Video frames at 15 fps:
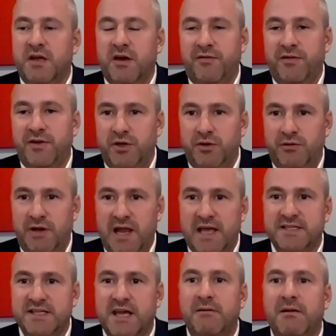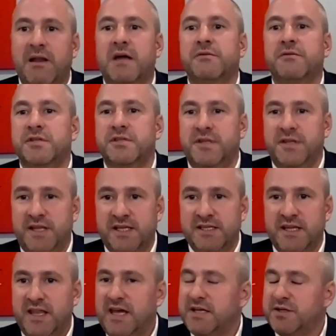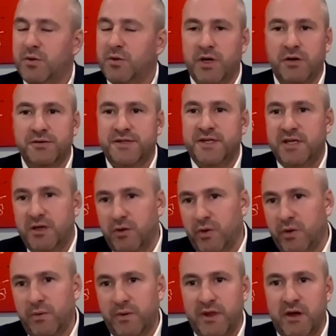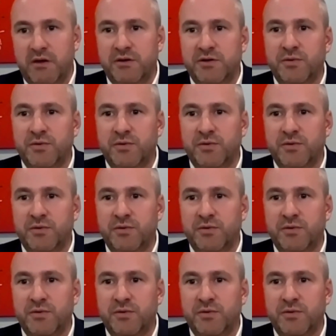for new escape lounges and things like that. So we're continuing with those.